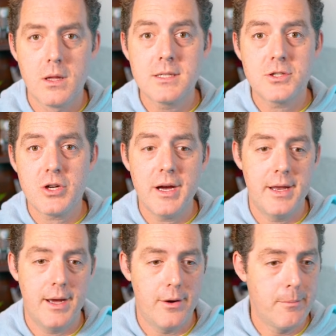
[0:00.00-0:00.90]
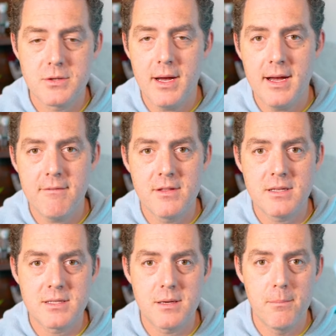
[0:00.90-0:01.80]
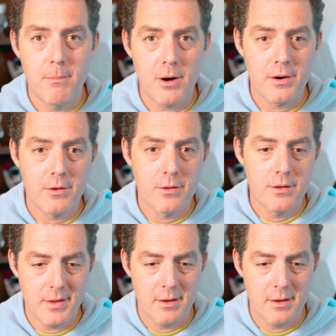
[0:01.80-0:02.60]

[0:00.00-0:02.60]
Let's try it out. So I have this model